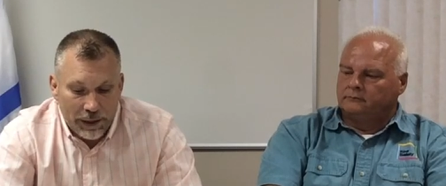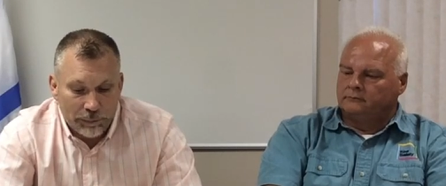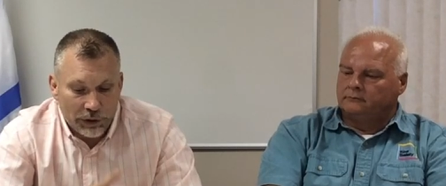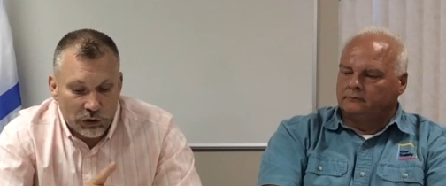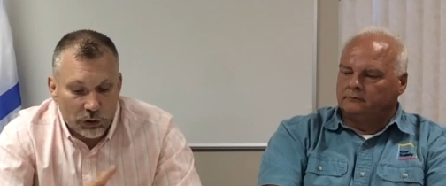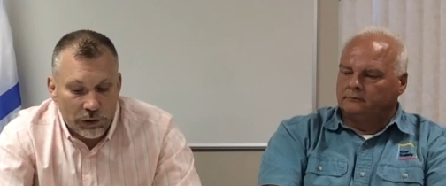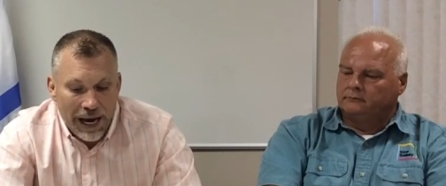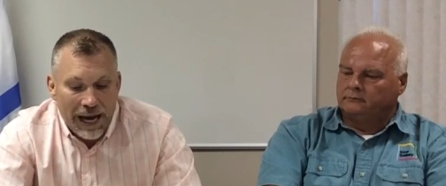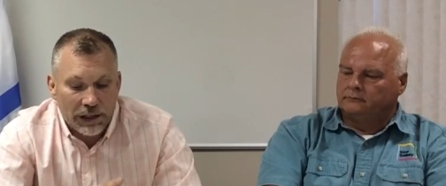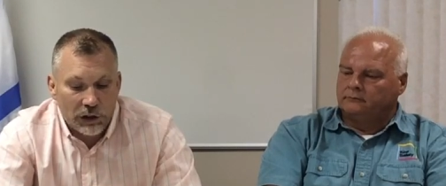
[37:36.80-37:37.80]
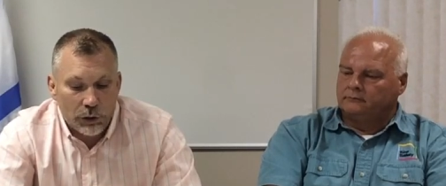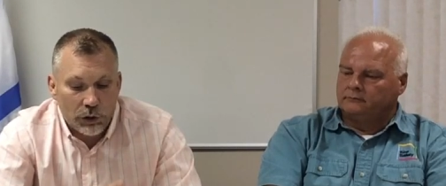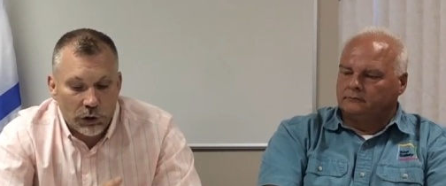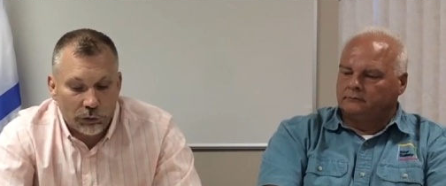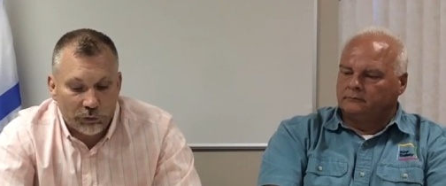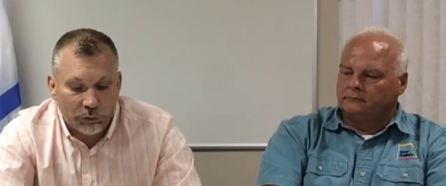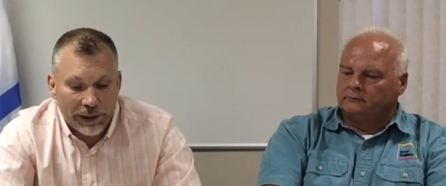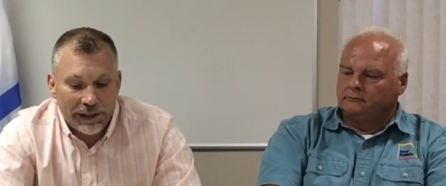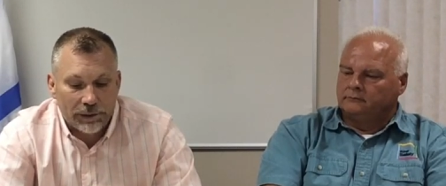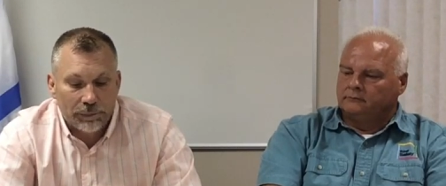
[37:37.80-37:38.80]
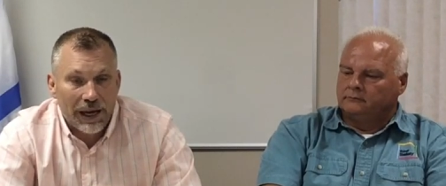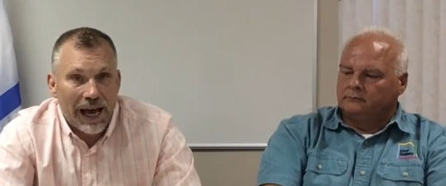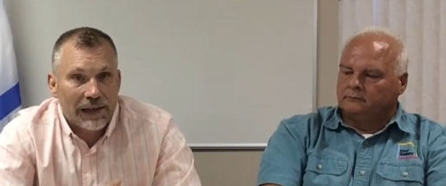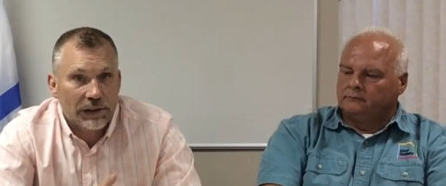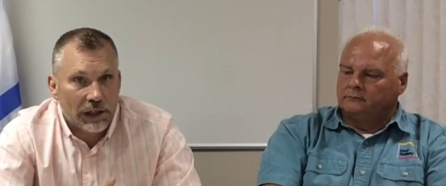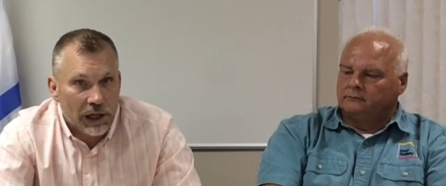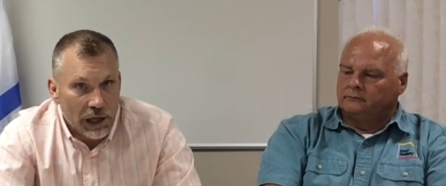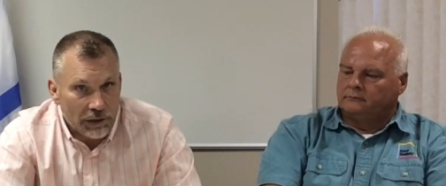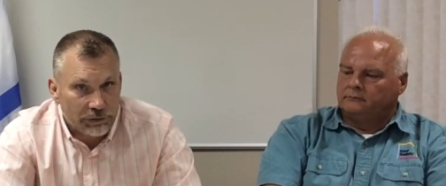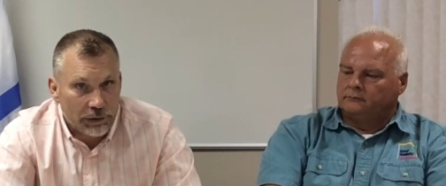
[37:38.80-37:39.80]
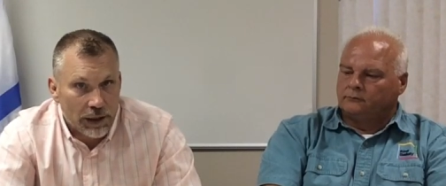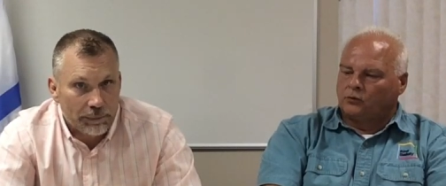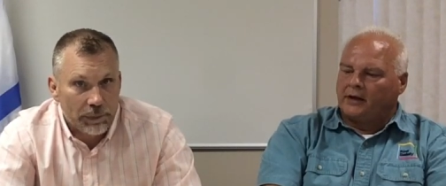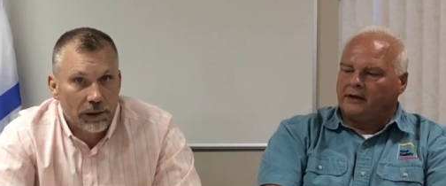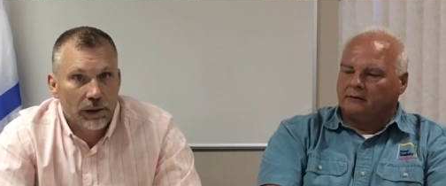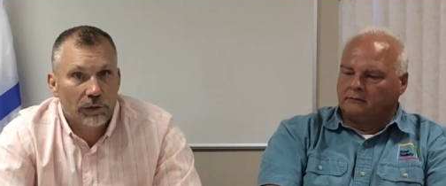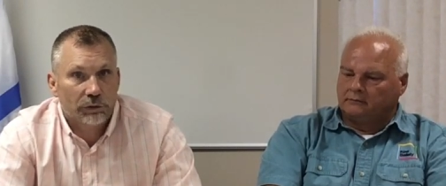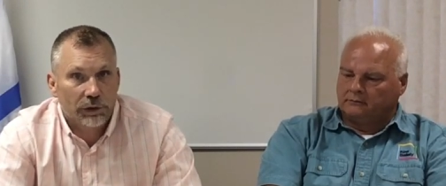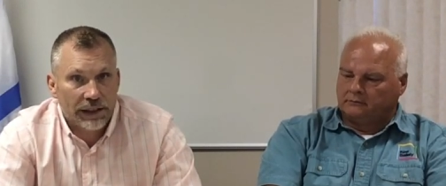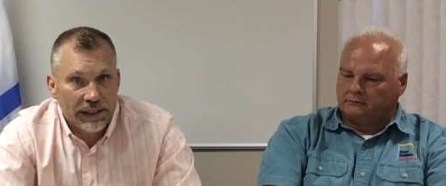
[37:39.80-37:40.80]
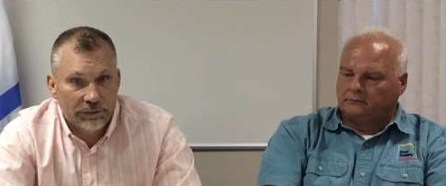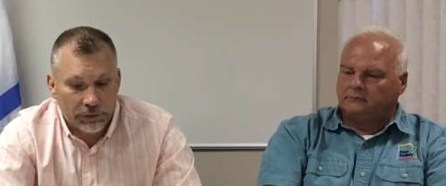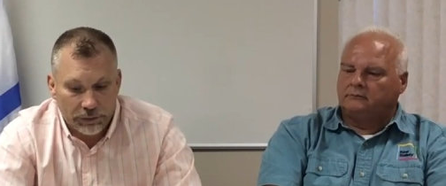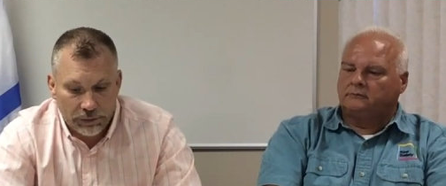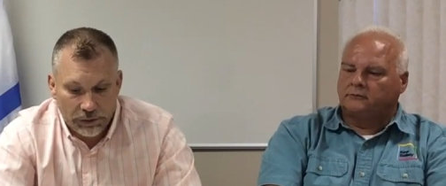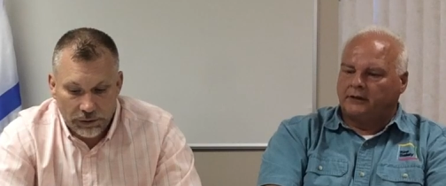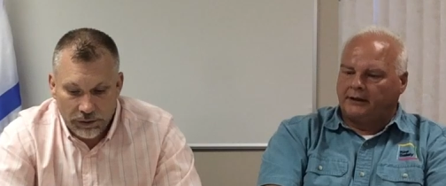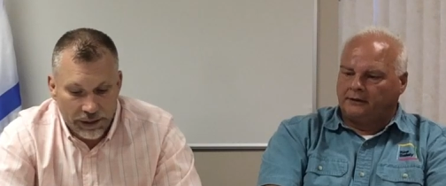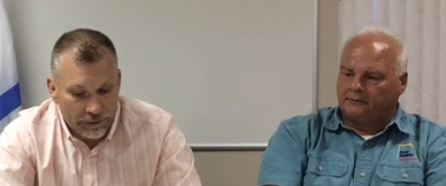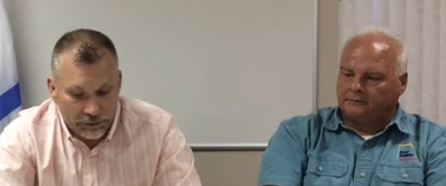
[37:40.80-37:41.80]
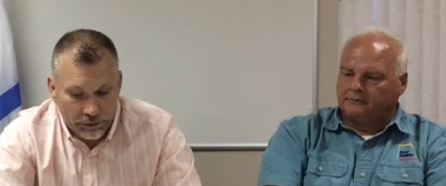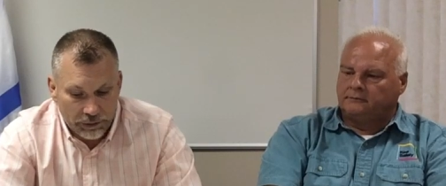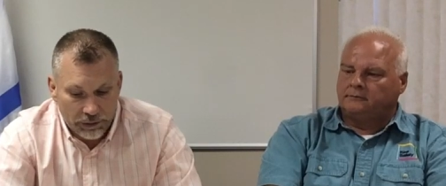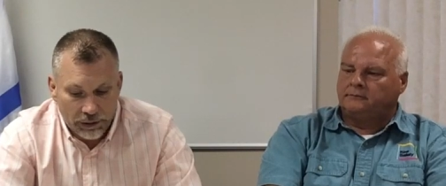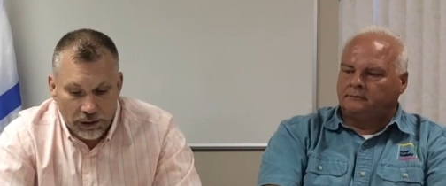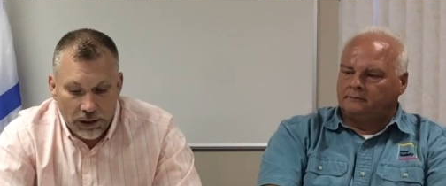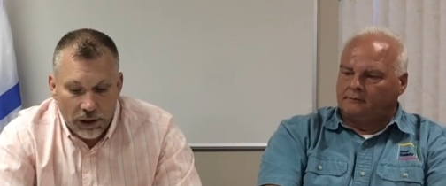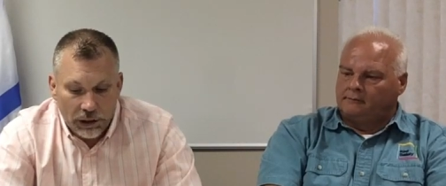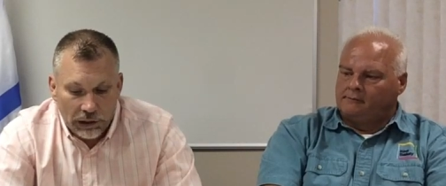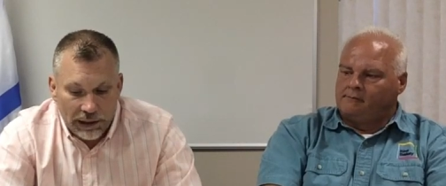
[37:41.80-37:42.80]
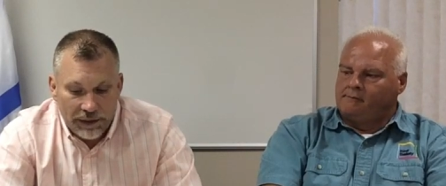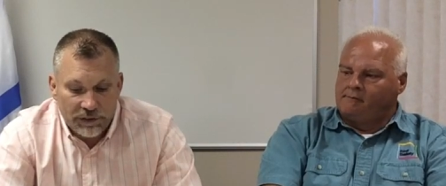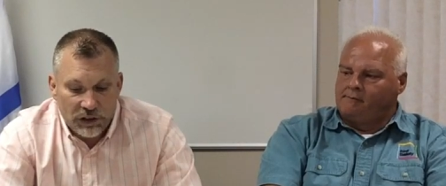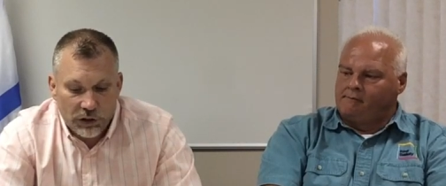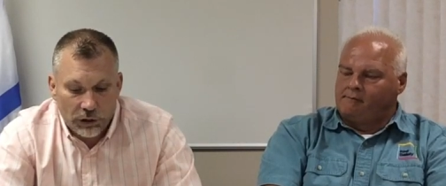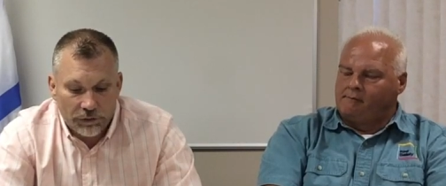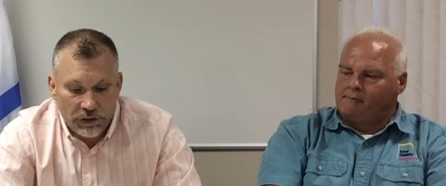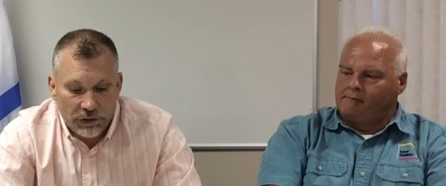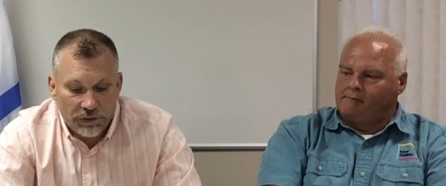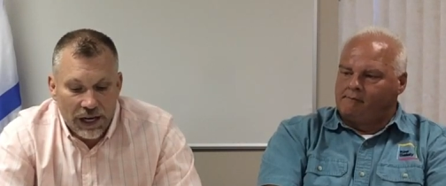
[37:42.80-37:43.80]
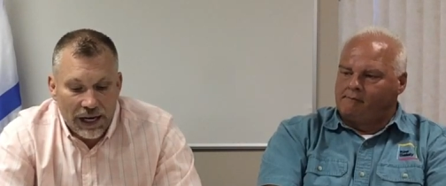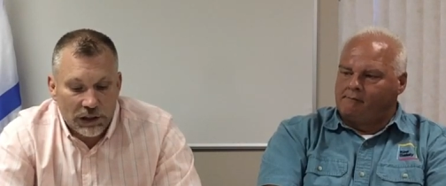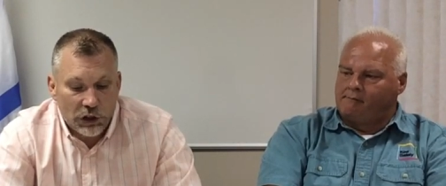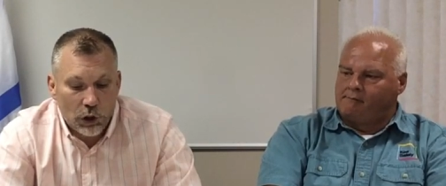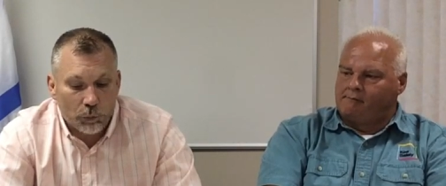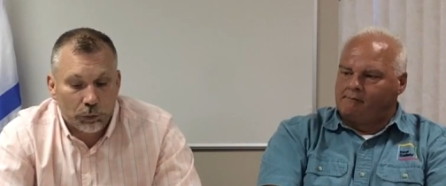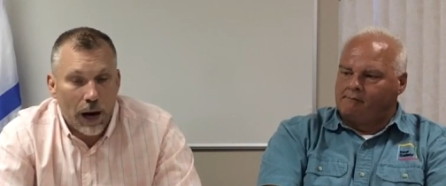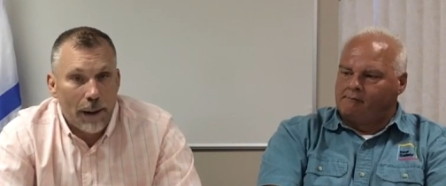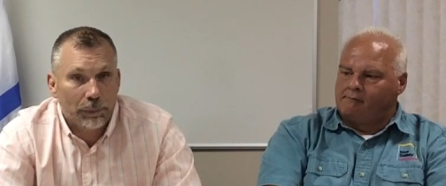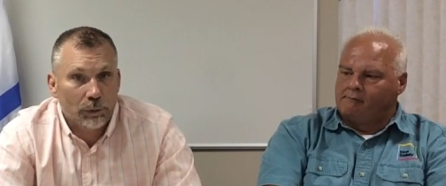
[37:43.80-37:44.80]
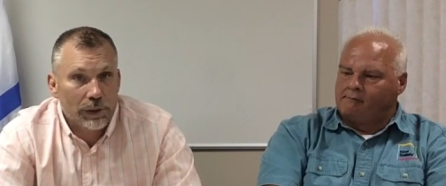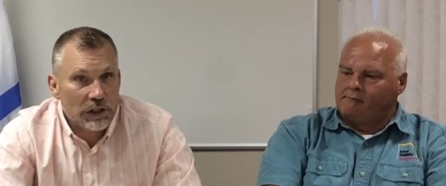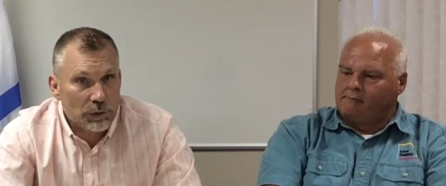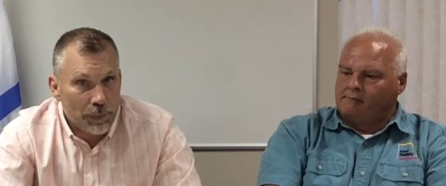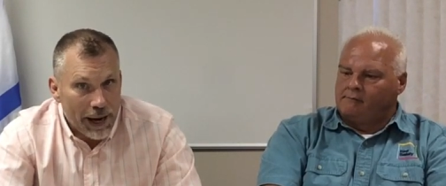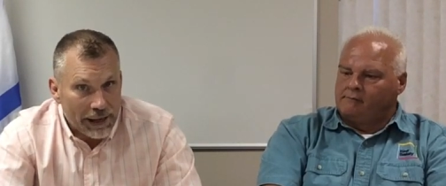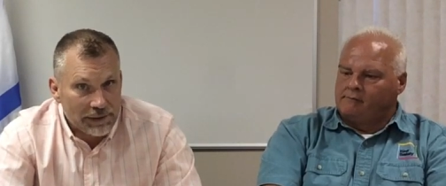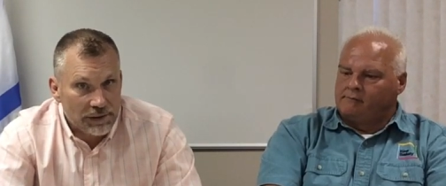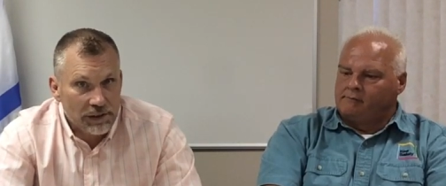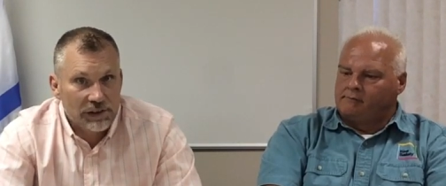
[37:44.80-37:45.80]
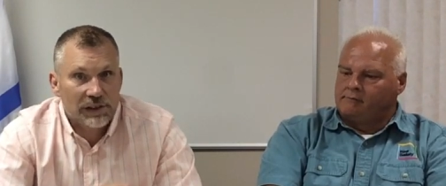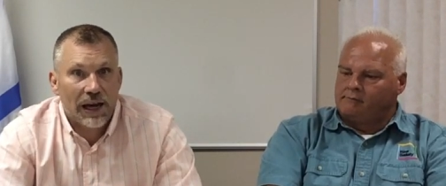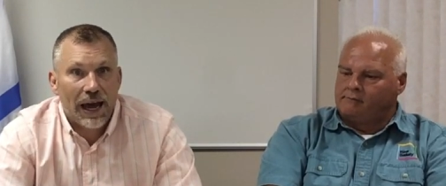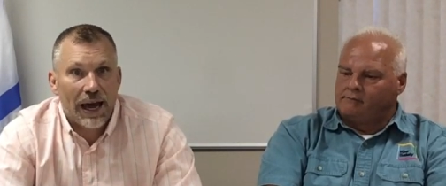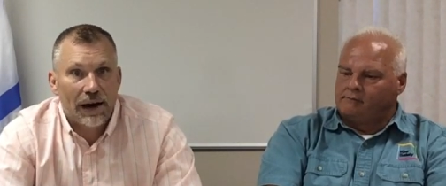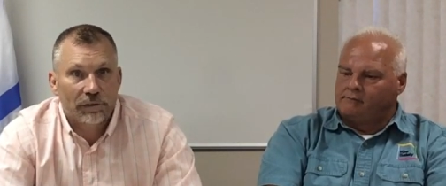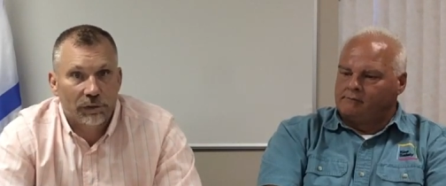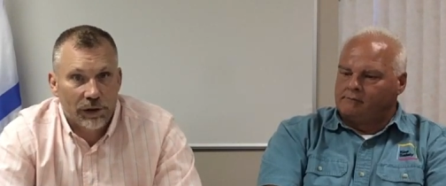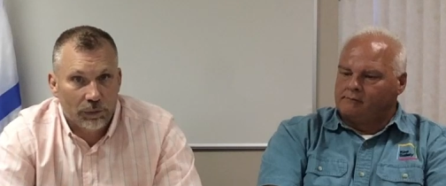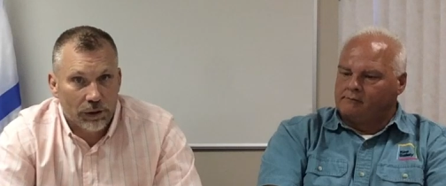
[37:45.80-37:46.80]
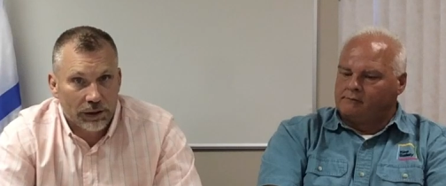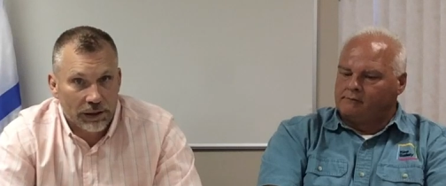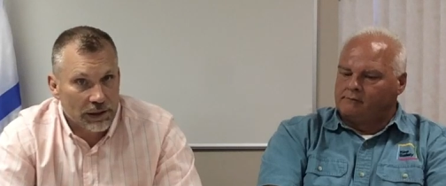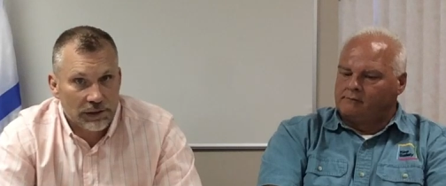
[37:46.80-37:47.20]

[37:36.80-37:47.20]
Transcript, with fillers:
Speaker 1: men, but do not use your freedom as a cover up right. for evil. Right. Never. Live as servants of God, show proper respect to everyone. It